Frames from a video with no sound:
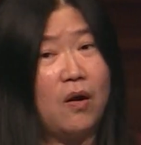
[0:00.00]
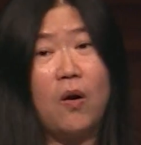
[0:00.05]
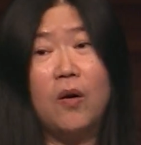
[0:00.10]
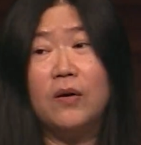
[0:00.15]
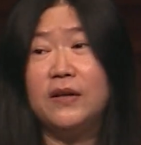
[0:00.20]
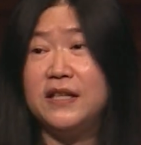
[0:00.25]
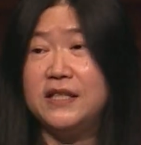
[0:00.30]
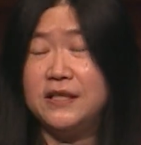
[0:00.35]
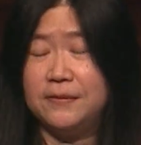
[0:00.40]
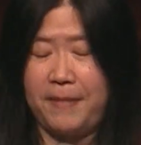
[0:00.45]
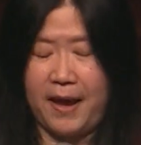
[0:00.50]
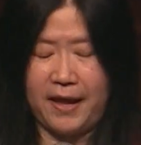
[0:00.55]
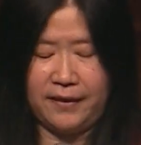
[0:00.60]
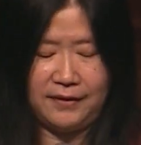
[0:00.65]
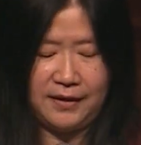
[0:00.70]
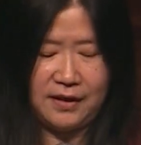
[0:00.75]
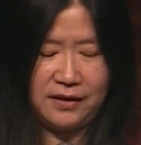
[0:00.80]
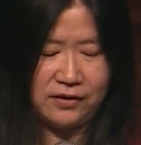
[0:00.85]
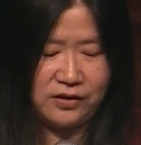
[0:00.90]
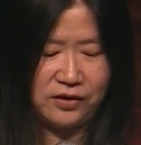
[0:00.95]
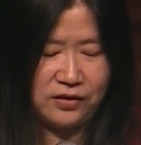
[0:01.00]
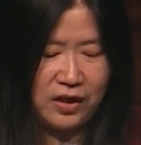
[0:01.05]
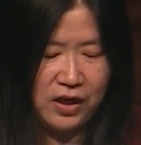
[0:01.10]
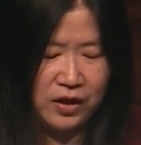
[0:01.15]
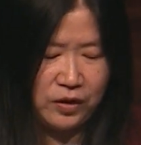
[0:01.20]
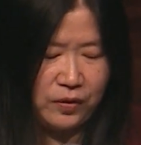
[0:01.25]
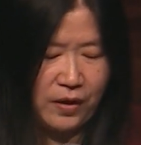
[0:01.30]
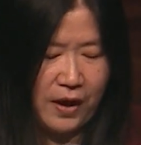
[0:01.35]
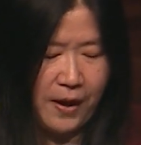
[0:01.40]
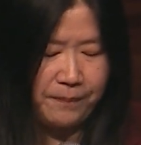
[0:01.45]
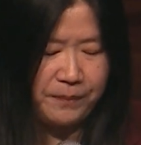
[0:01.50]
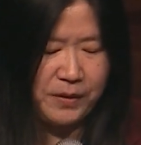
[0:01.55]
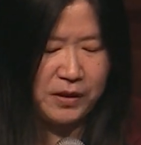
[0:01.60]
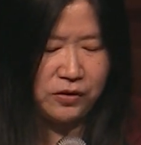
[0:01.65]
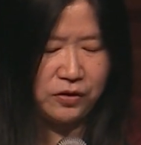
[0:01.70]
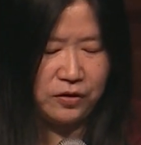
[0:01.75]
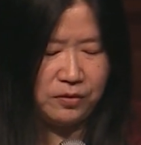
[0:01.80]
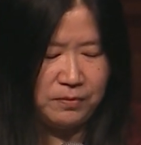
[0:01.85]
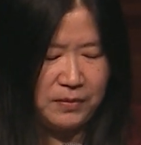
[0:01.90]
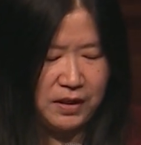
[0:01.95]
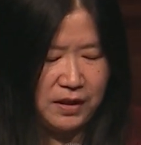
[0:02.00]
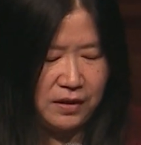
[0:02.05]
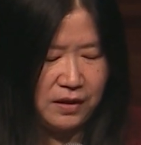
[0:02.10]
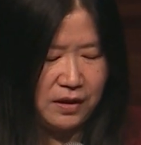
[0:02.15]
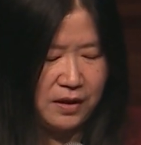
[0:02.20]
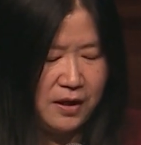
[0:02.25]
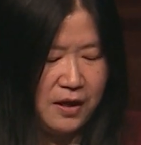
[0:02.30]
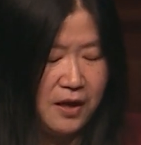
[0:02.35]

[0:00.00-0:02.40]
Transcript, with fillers: all these bad things to happen to me?